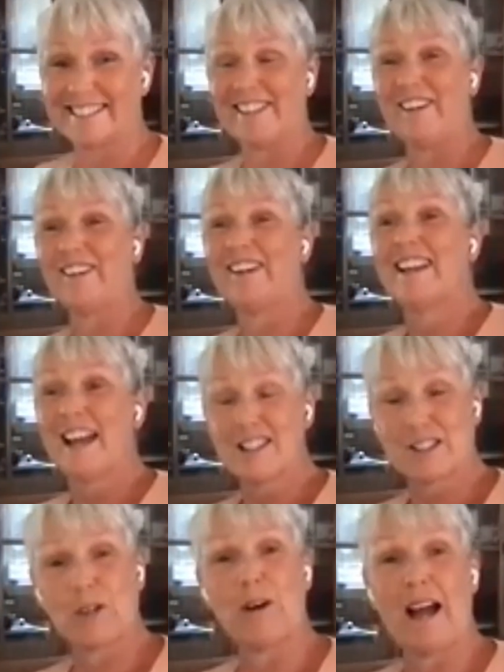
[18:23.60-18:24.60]
So
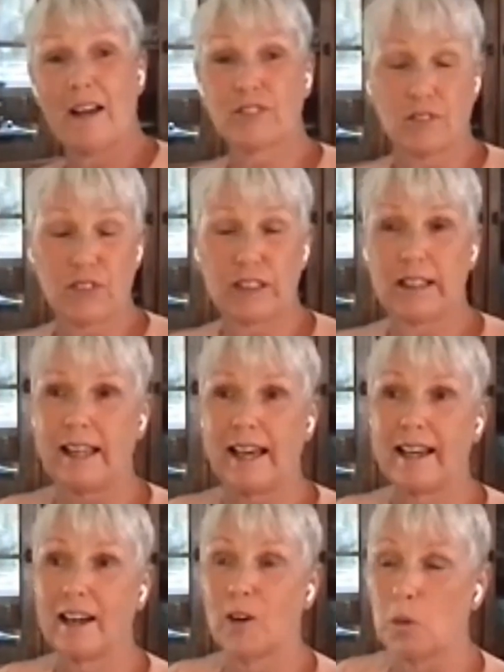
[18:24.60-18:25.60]
I have to figure
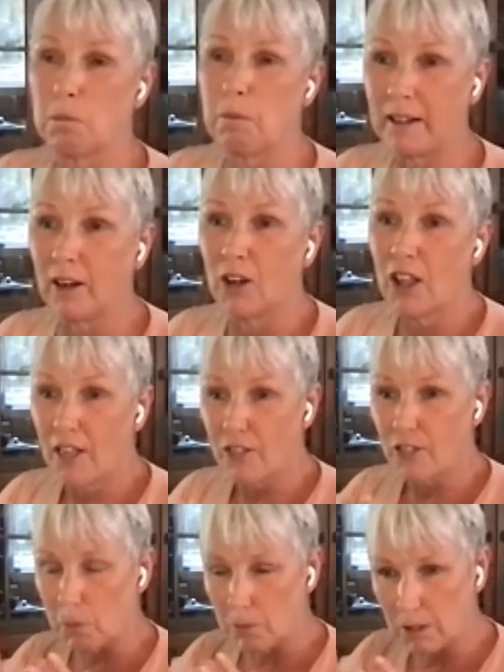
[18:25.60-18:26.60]
that out. But
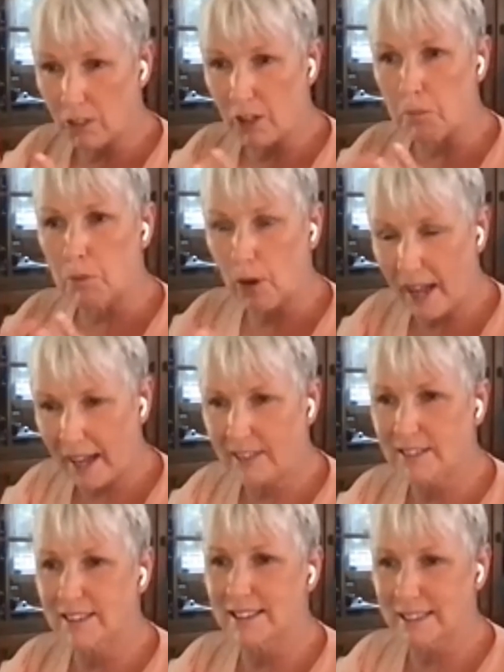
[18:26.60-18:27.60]
the
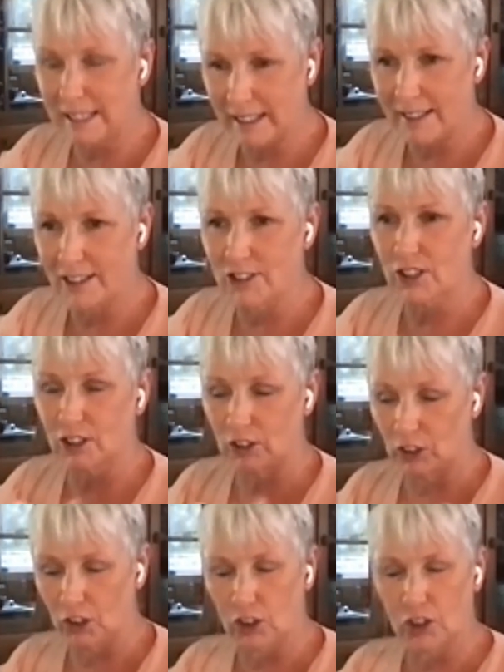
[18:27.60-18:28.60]
practice is
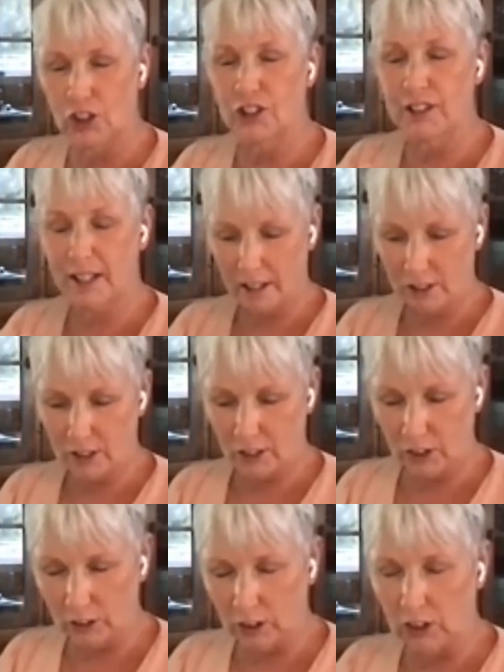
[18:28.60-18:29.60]
learn
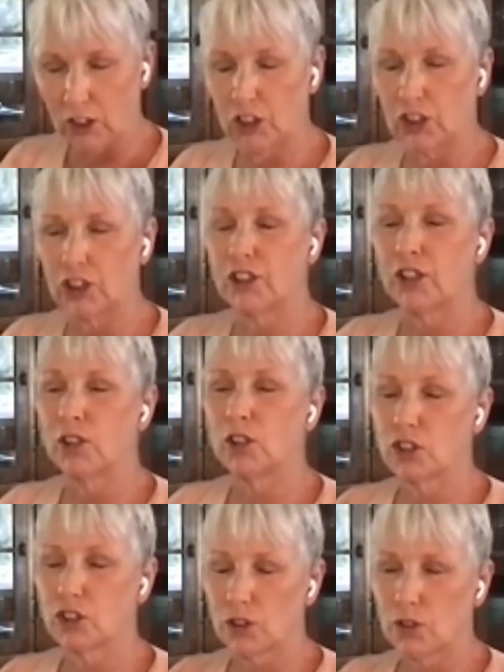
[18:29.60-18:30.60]

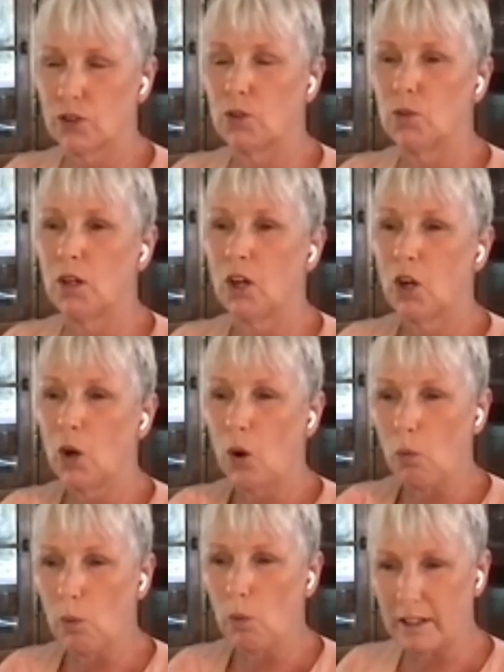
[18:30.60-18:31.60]
to,
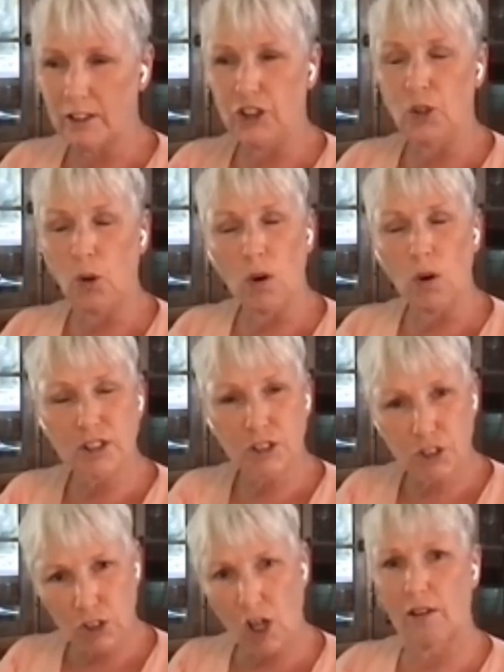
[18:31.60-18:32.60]
with your
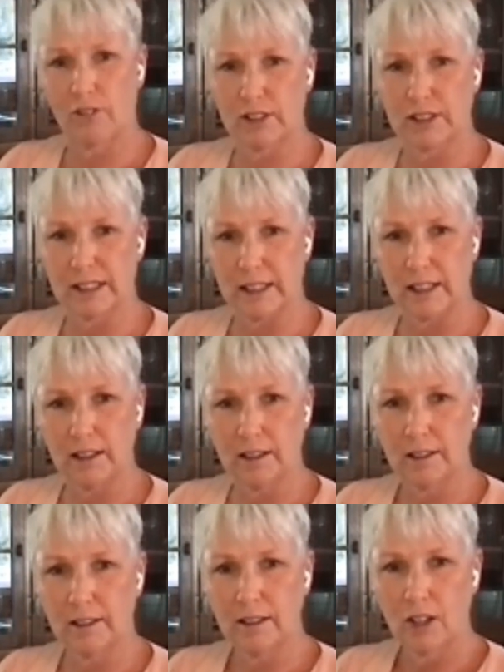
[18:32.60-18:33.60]
sovereignty,
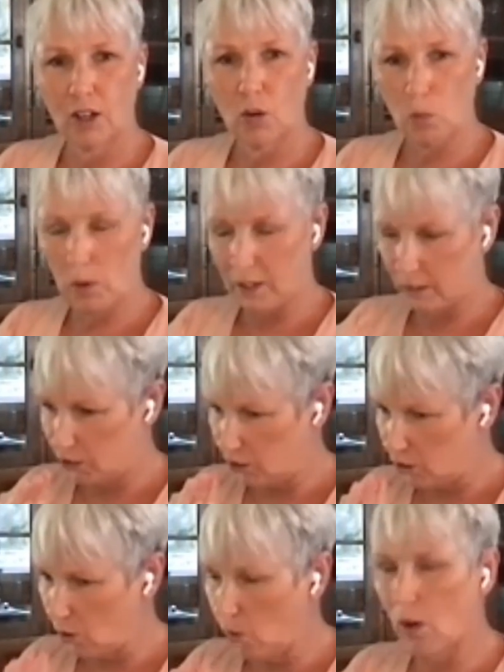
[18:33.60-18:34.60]
with
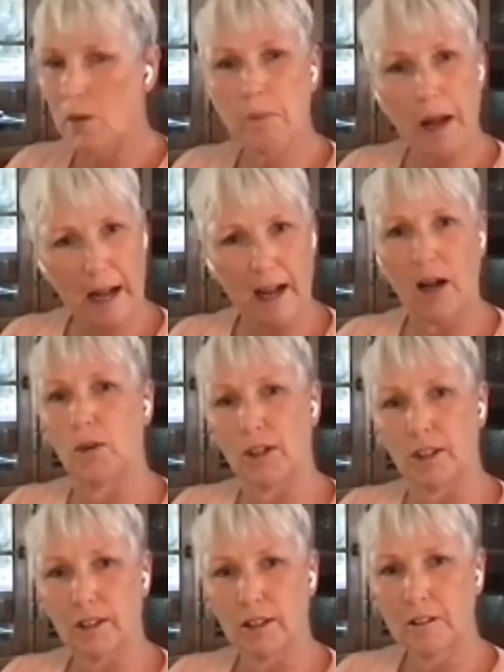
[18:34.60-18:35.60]
your
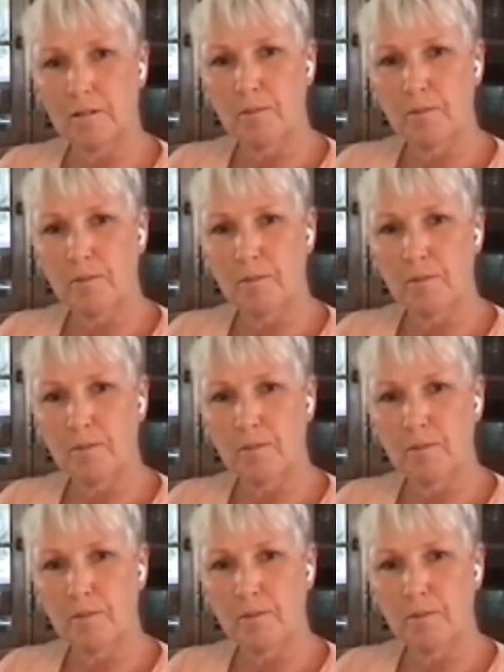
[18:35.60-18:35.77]
power,